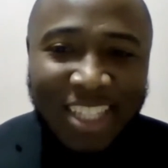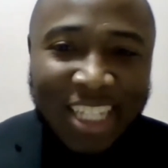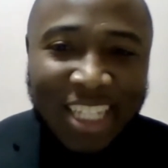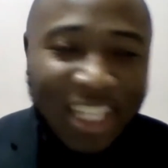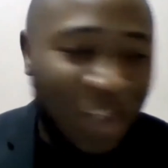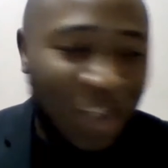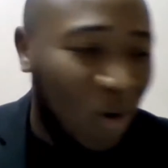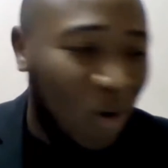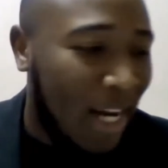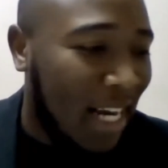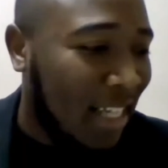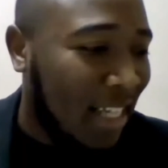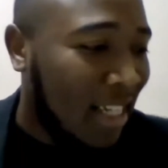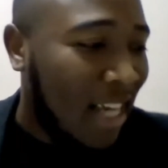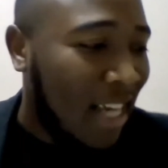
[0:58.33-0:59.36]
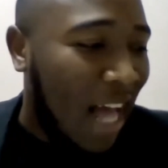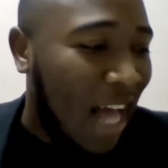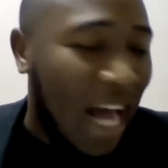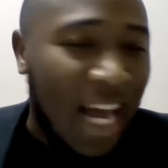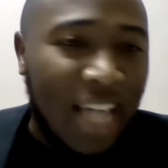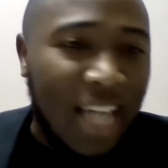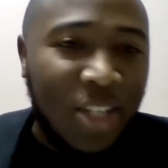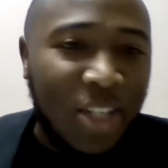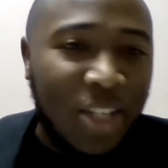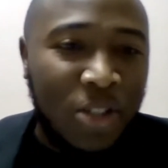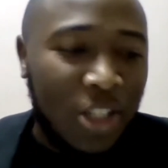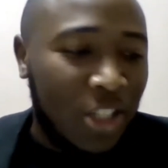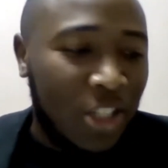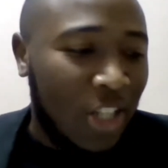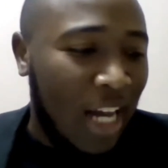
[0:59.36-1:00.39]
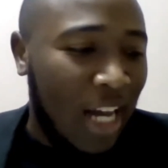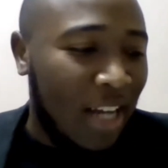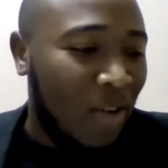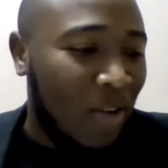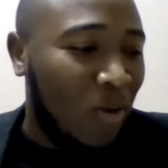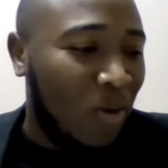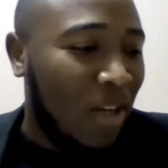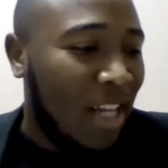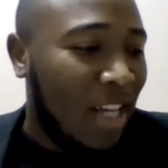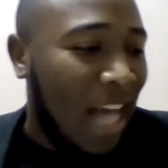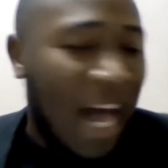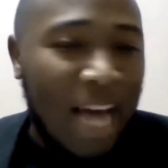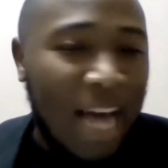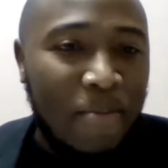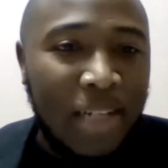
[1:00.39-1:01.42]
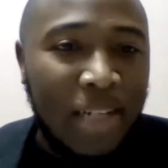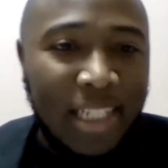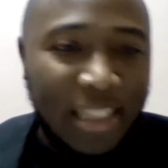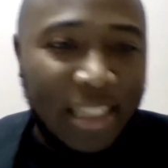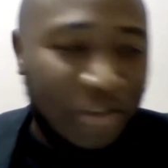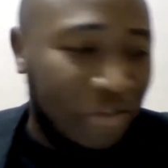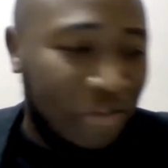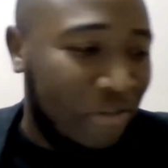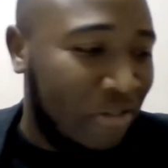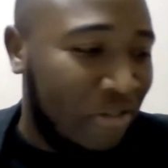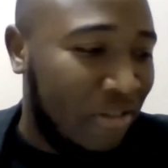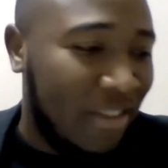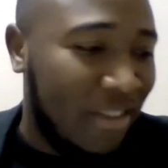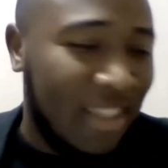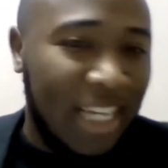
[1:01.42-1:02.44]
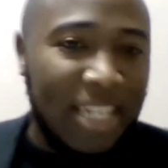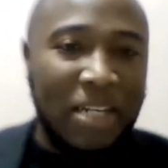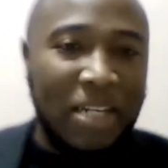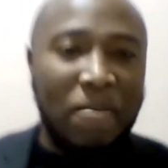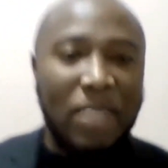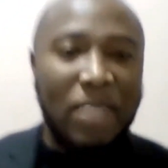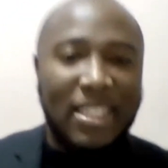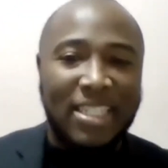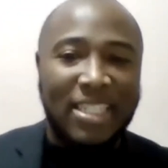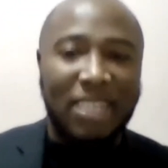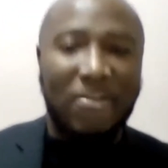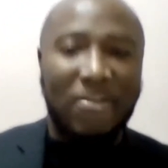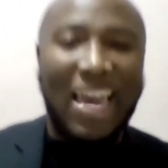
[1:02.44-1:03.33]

you know, and I, I you know, church, I, I believe that in the midst of